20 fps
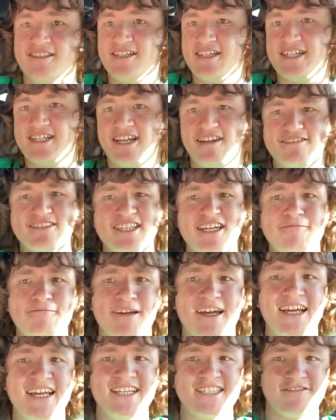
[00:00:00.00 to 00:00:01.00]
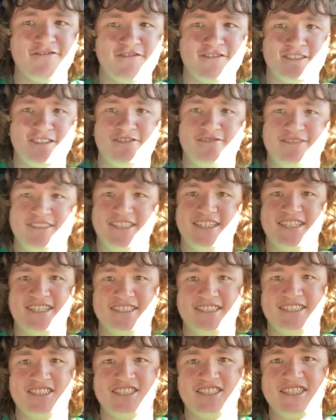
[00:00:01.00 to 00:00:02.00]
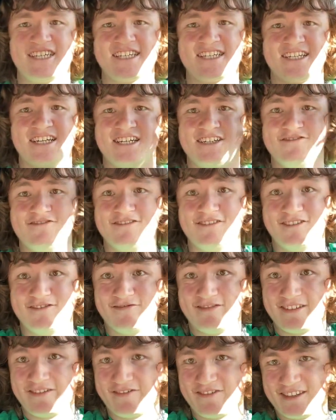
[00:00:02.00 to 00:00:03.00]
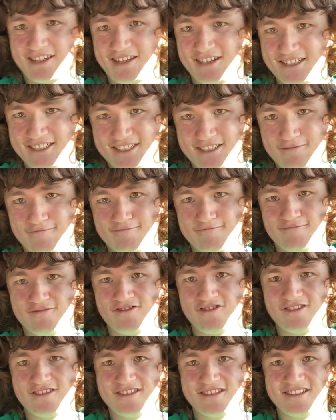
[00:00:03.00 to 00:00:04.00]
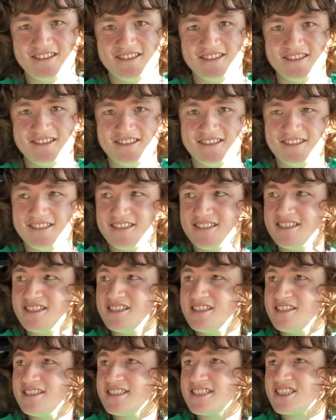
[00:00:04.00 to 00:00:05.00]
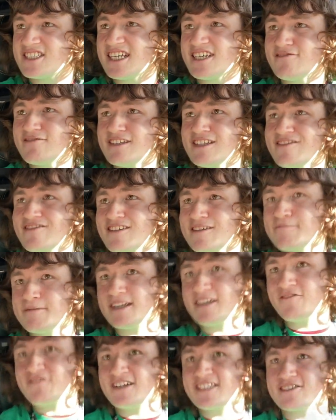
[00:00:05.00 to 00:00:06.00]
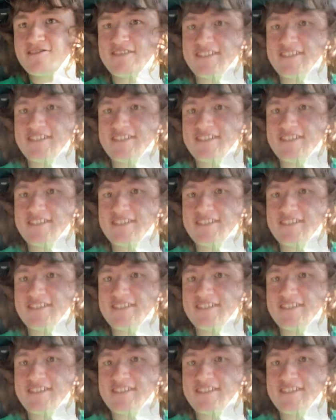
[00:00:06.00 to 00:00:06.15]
And I should get paid for doing it. It's like really, really awesome. It's like really, really beneficial